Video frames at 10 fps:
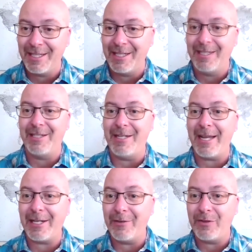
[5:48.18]

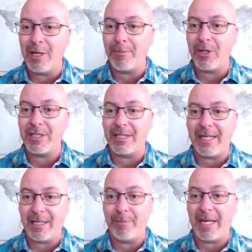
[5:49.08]
negative numbers, and that
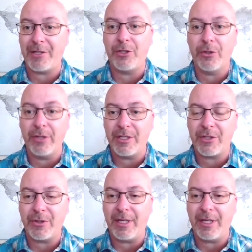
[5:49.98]
impacts your industry.